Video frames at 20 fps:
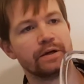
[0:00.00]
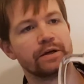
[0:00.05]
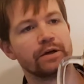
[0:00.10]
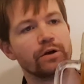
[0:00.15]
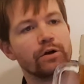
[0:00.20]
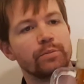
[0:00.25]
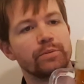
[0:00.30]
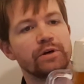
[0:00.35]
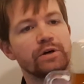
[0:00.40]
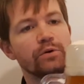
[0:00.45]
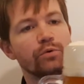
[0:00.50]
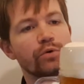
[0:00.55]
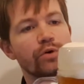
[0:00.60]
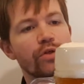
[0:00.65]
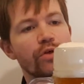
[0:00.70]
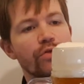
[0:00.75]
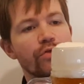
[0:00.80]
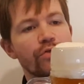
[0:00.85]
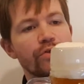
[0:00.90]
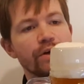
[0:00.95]
Kellerbier with
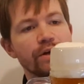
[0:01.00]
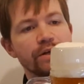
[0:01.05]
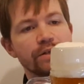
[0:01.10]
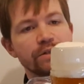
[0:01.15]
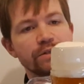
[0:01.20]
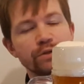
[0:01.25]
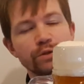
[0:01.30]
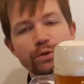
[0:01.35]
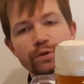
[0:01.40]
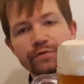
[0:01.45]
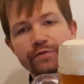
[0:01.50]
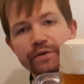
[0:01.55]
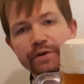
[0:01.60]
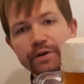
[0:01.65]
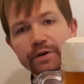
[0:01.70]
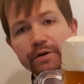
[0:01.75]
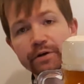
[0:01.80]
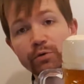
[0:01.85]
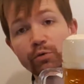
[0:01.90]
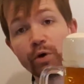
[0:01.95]
a thick
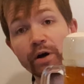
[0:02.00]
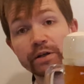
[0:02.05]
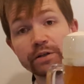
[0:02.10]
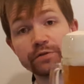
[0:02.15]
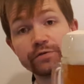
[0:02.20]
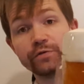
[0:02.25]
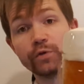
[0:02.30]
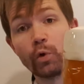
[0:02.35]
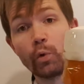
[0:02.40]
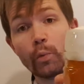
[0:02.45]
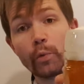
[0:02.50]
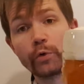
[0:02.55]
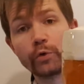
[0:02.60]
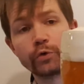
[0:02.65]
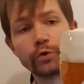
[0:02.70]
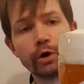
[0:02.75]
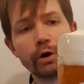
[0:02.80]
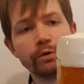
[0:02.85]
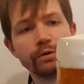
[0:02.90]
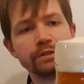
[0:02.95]
two-finger white foam
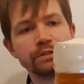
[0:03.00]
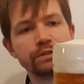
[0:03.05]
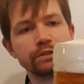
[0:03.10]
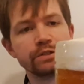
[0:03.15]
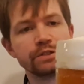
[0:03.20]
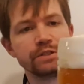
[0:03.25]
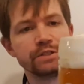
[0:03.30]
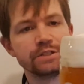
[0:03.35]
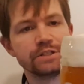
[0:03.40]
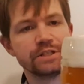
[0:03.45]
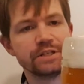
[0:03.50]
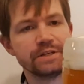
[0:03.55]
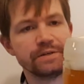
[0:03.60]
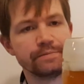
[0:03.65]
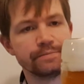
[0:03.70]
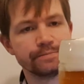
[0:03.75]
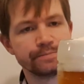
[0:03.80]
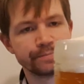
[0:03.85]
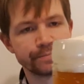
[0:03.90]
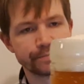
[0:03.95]
crown, as you can see.